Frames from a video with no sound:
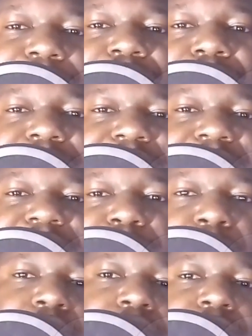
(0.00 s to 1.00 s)
So it's a
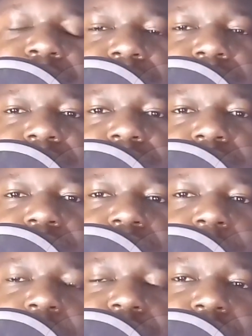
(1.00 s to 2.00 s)
small
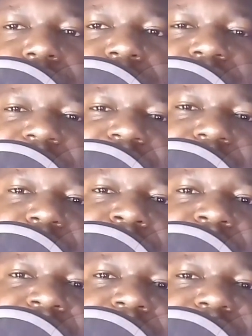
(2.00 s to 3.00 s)
sort of
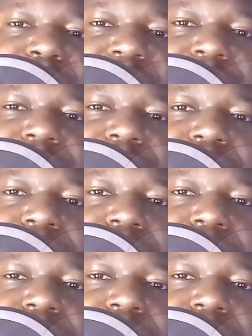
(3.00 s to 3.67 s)
investment.